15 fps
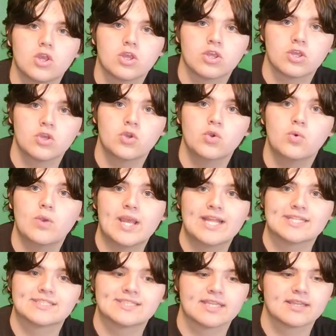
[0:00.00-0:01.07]
you
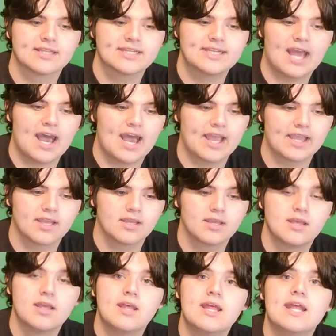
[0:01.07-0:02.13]
instantly die.
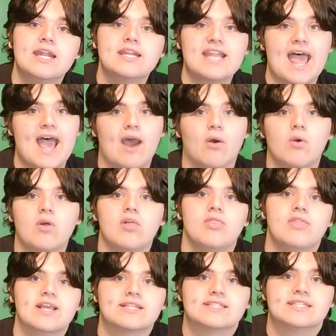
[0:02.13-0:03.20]
Now,
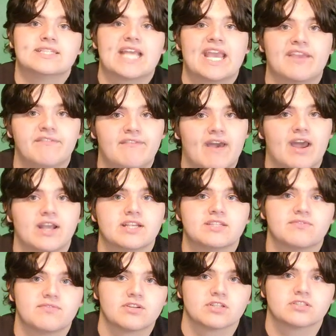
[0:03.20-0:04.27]
this is a vice
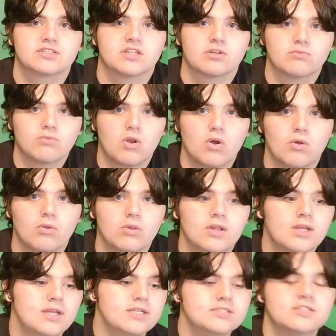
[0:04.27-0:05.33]
versa roll.
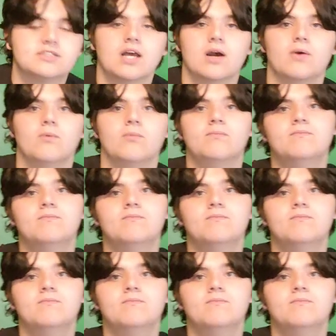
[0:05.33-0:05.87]
So,